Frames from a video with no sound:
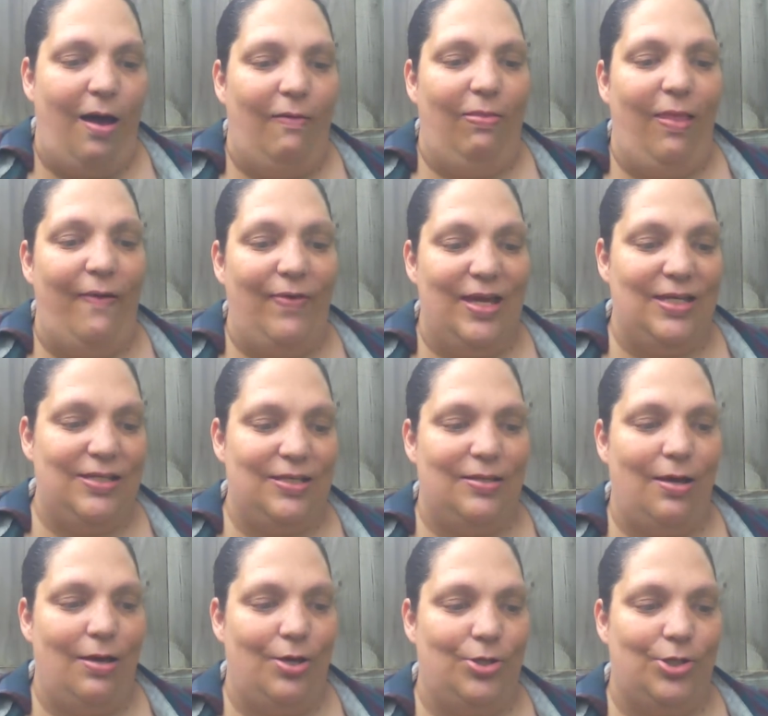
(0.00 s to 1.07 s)
Love it
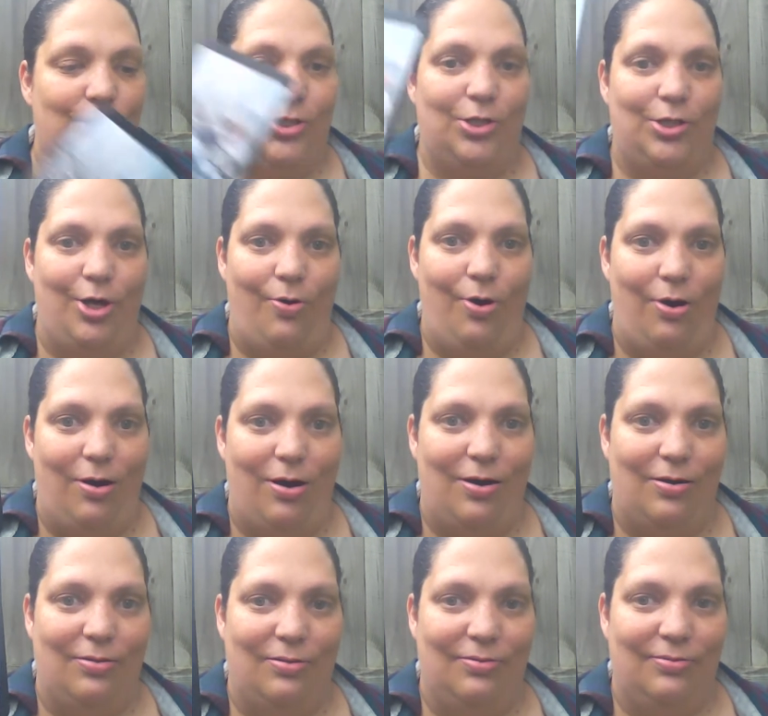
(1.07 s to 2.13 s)
so
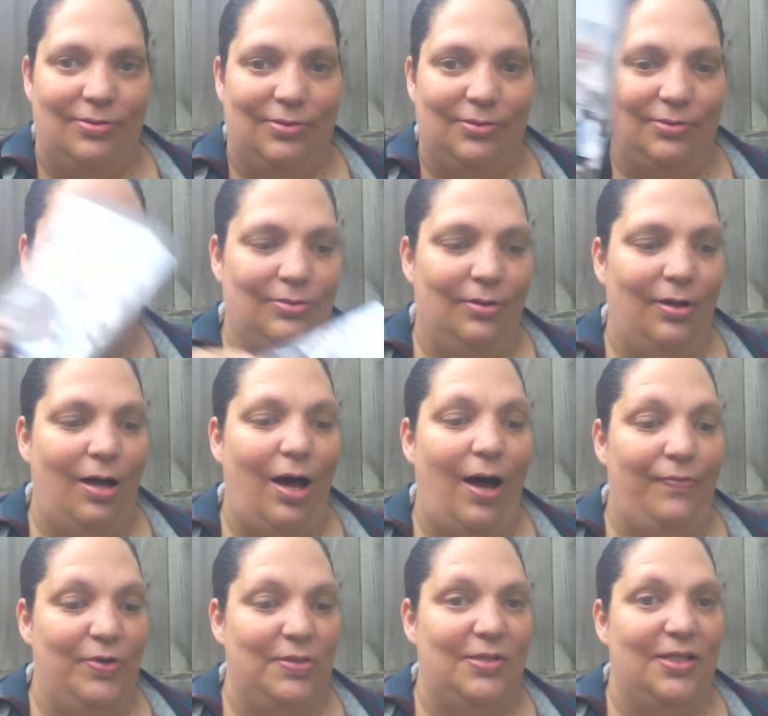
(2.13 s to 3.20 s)
hard.
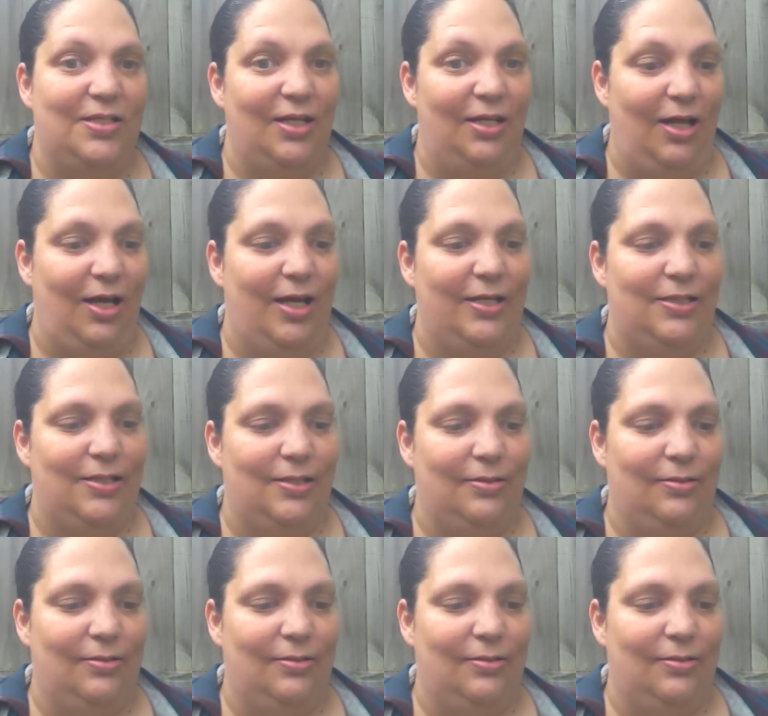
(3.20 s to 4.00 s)
I've used this a lot.